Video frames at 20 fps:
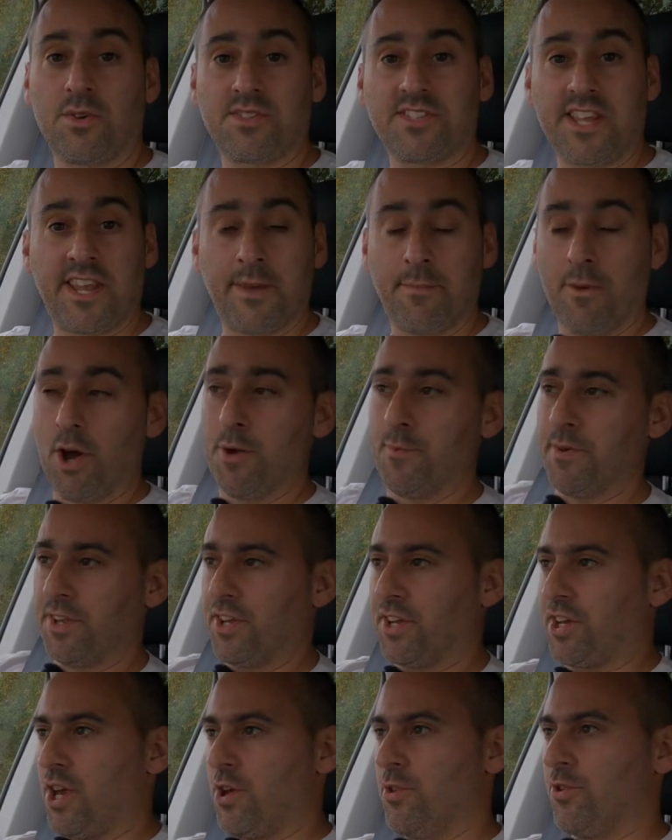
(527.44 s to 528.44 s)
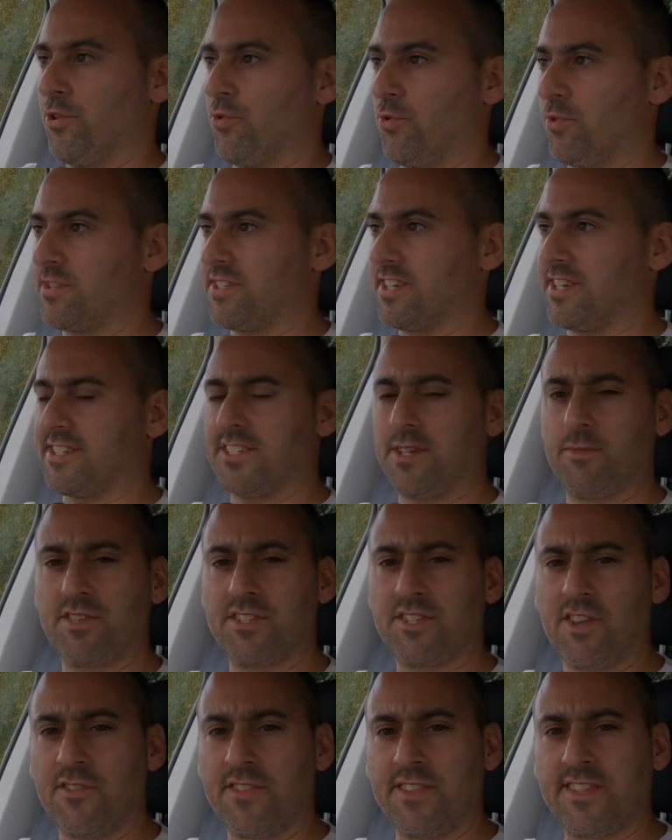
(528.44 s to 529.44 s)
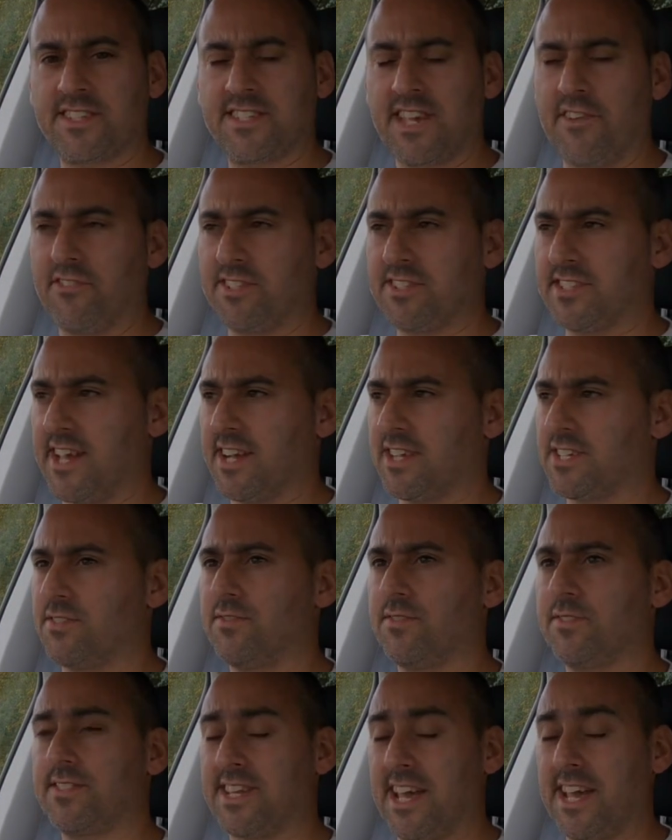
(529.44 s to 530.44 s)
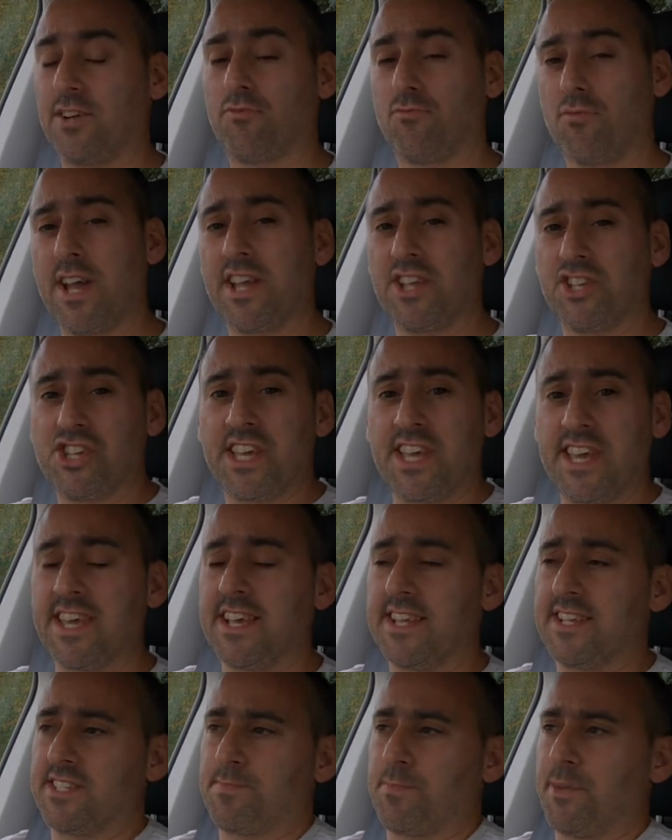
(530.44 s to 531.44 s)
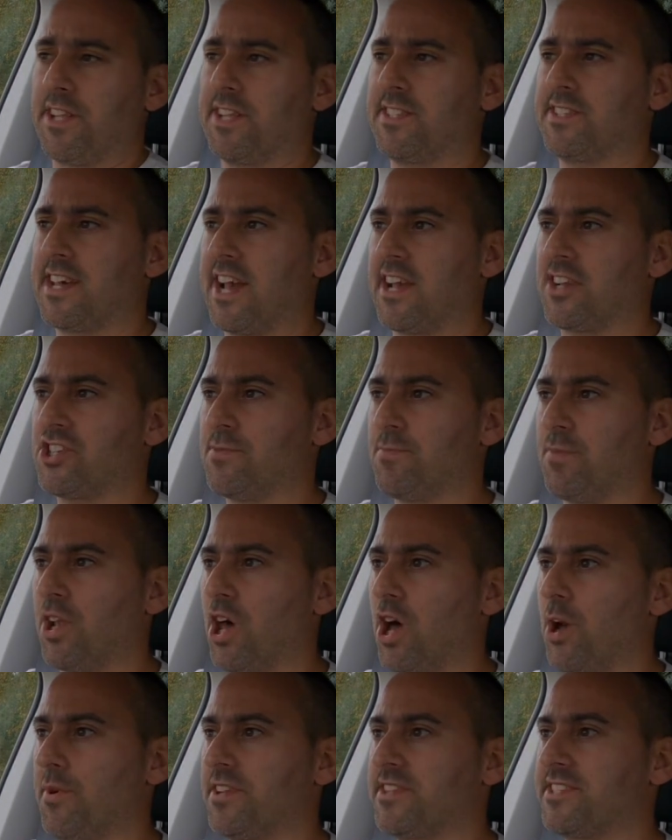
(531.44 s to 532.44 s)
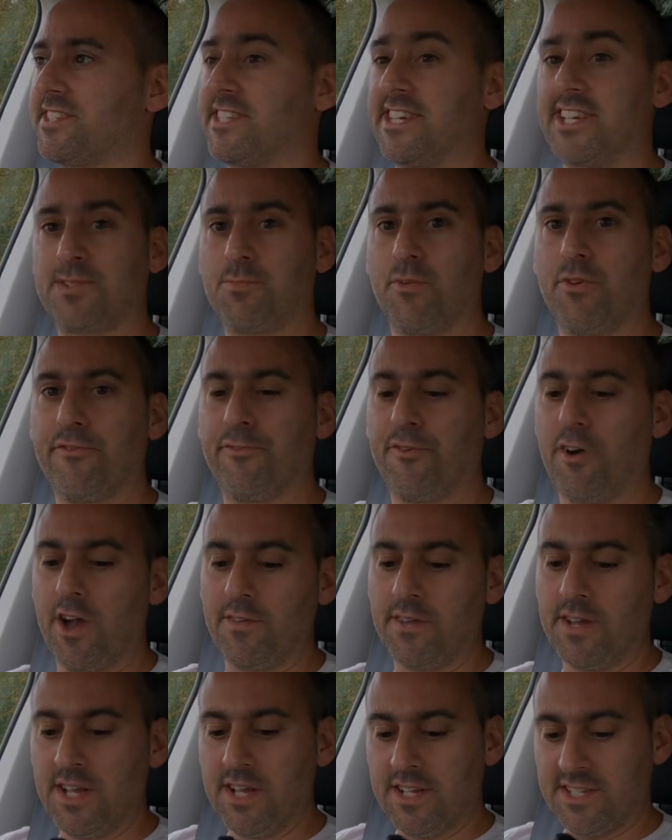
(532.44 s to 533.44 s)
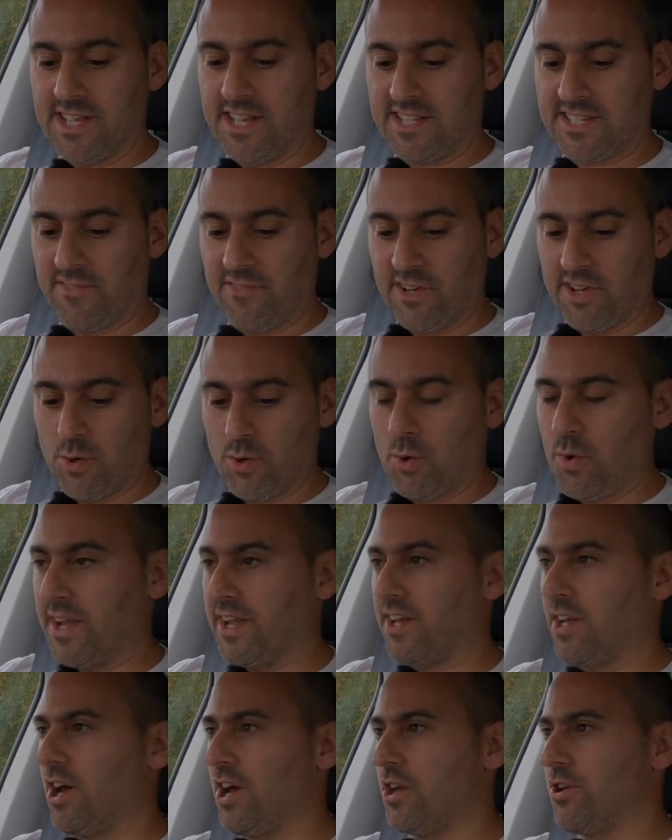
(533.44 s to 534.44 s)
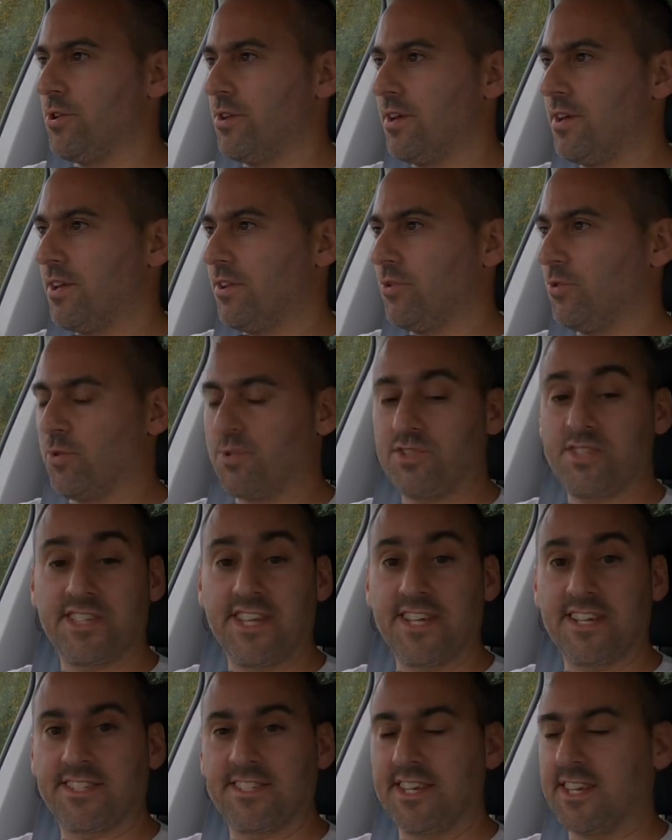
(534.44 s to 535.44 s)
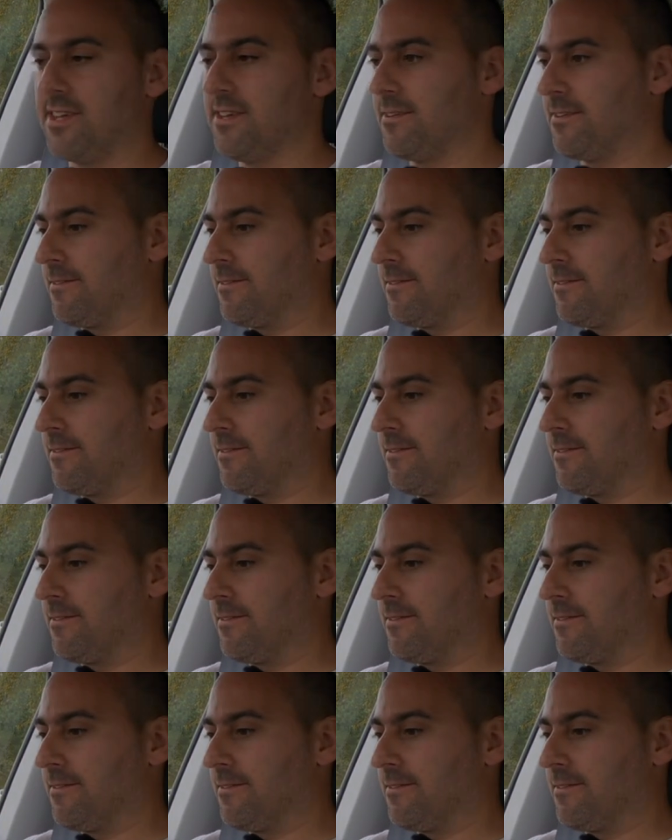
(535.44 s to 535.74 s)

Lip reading: I said a moment ago the 0 to 60 was in the 7-second range. It is, but it's actually below. It's 6.5. So let's have a little quick go, 0 to 60.